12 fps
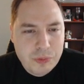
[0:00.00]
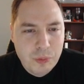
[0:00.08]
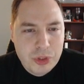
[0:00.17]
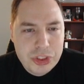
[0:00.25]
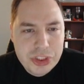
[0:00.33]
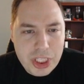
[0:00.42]

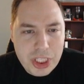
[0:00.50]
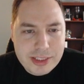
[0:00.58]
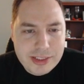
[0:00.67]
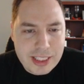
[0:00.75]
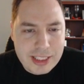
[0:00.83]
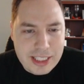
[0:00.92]
just
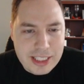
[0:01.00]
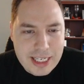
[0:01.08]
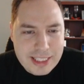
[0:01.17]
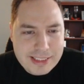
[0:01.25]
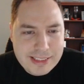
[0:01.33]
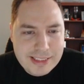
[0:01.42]
a
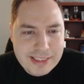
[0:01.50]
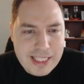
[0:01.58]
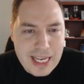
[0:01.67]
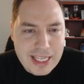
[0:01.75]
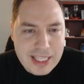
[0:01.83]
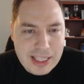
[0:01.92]

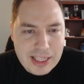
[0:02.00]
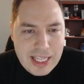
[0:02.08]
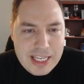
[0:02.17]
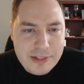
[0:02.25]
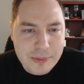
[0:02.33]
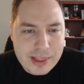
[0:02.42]
second
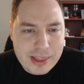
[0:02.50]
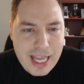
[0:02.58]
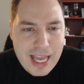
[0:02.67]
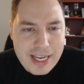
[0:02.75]
late with that